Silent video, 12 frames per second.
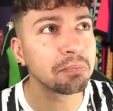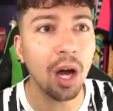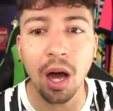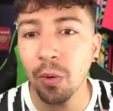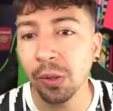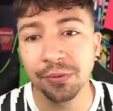
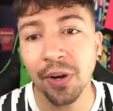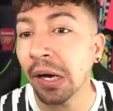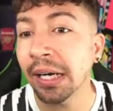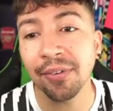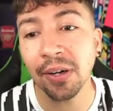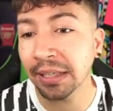I was
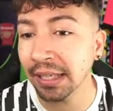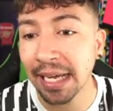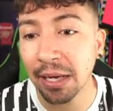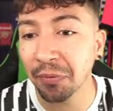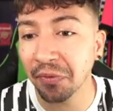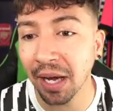very, very
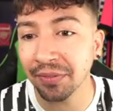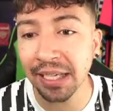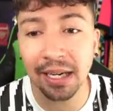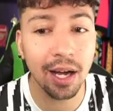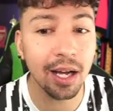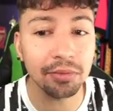clear with what I did.
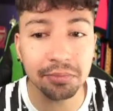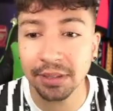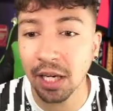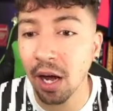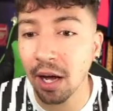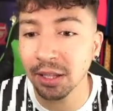I have,
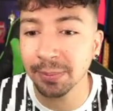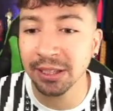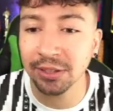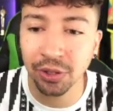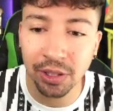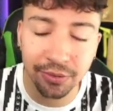
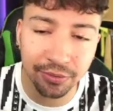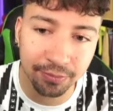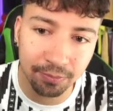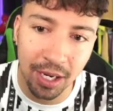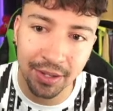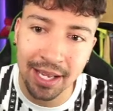100% truth
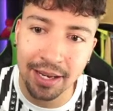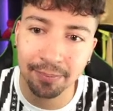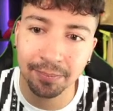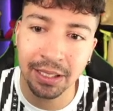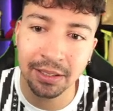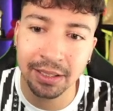right there
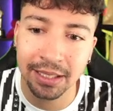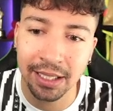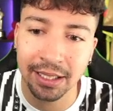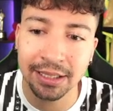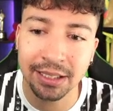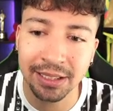in
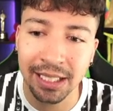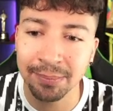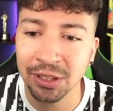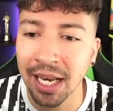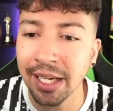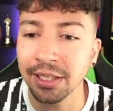the team
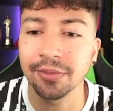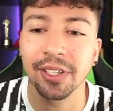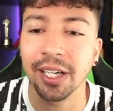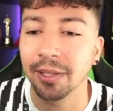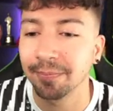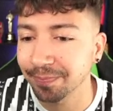selection video.